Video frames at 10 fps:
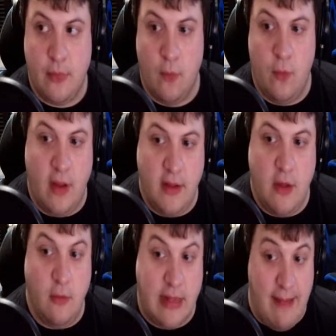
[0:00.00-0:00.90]
will
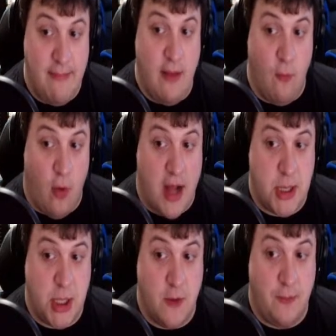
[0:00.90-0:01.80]
you let me
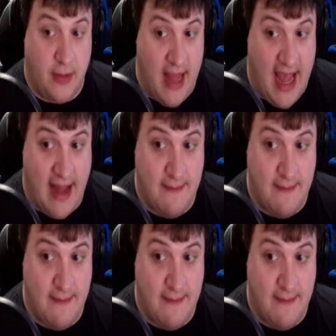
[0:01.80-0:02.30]
watch you play it?